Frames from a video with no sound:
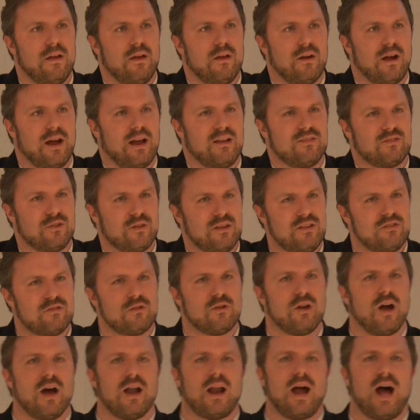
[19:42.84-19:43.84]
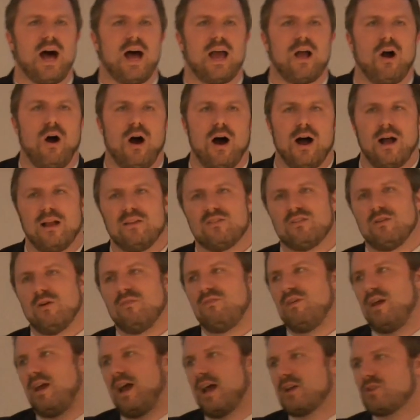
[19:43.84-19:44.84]
Right? So these are not high odds. Now,
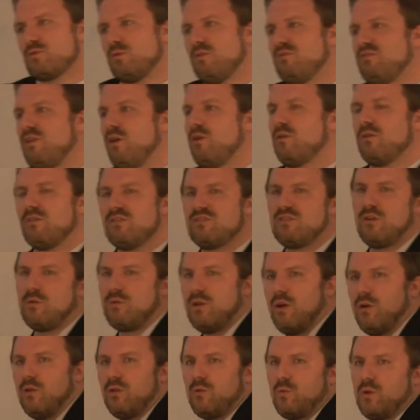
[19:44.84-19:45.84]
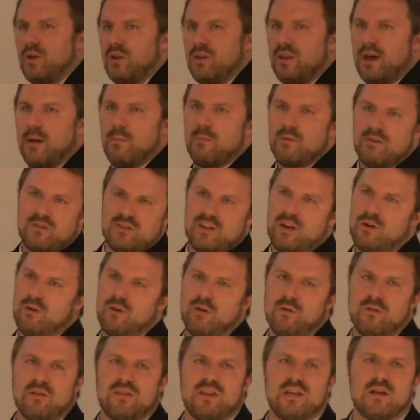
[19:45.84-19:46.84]
if actual voters don't know the real numbers, they don't
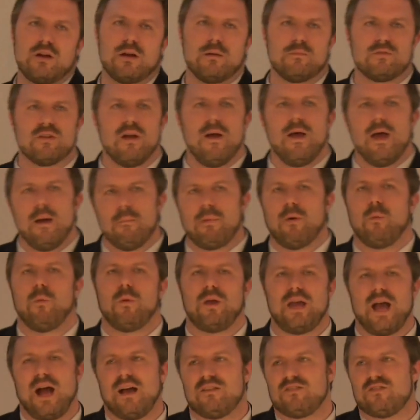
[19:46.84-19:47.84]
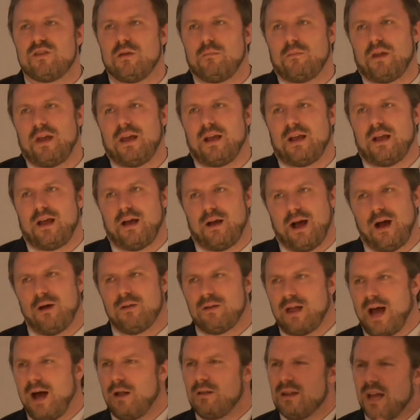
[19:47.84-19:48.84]
know the theorems, but when we ask them, like,
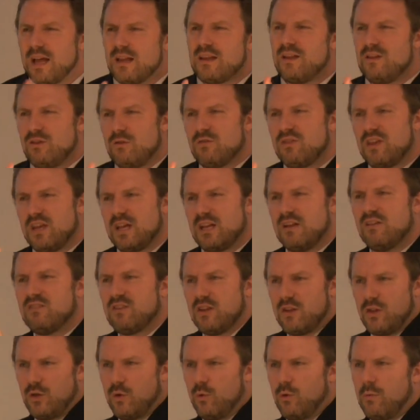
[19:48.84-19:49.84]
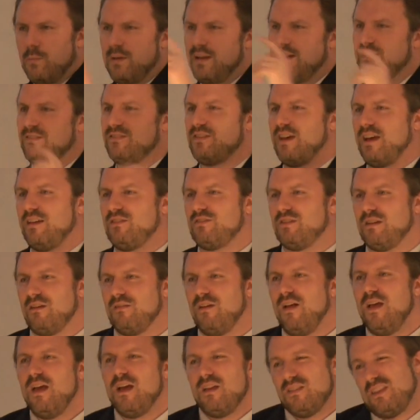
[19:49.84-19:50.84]
how likely do you think it is that you will be decisive,
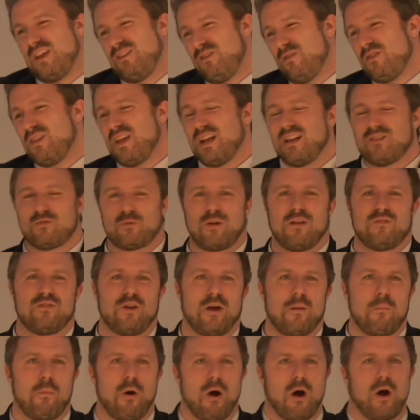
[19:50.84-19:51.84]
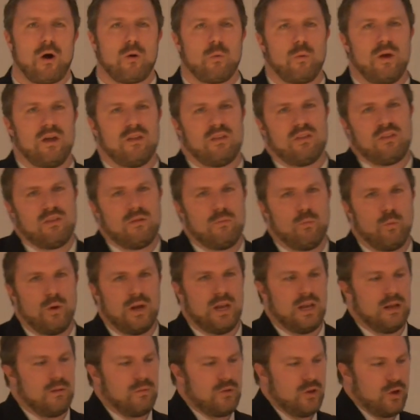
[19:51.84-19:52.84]
they do think it's roughly on par with
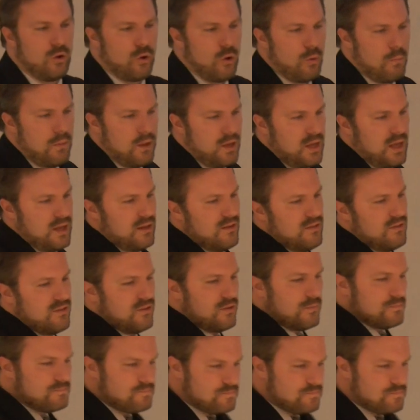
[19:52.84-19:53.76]
winning Euro Millions.